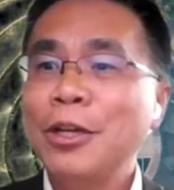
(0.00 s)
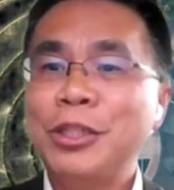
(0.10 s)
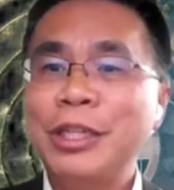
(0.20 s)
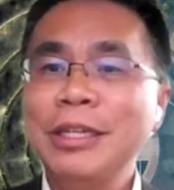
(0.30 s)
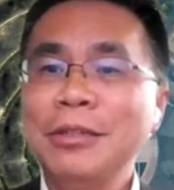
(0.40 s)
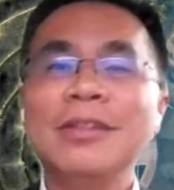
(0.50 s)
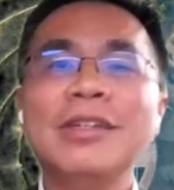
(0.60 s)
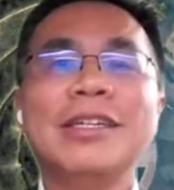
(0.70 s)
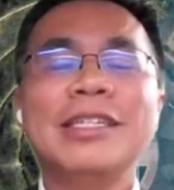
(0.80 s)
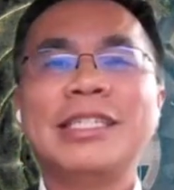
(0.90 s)
till
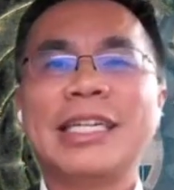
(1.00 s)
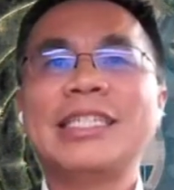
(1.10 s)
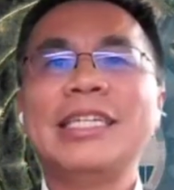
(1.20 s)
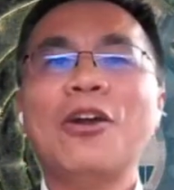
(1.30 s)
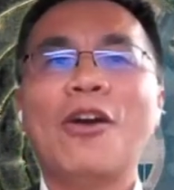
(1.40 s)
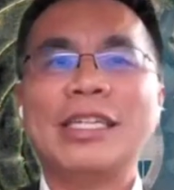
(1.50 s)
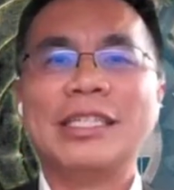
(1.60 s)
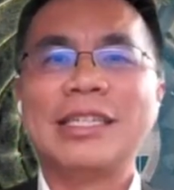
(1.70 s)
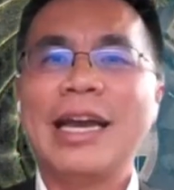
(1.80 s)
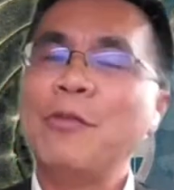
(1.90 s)

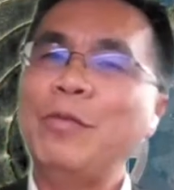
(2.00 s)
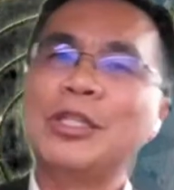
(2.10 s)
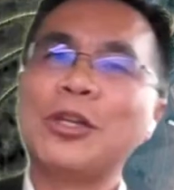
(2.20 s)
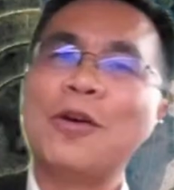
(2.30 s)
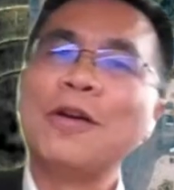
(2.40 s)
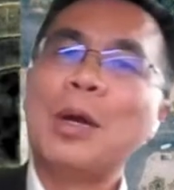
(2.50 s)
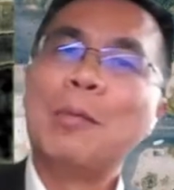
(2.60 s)
$60, and we saw